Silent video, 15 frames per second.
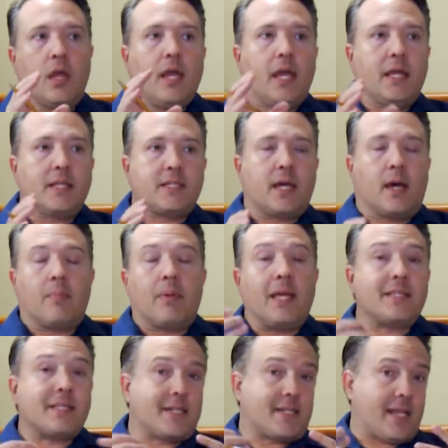it's up.
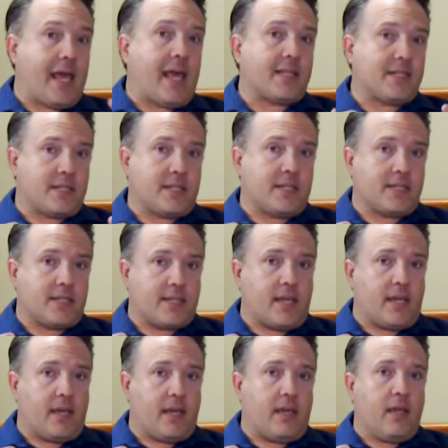It's a test to
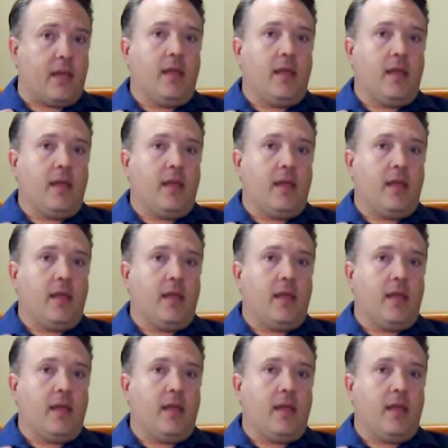see,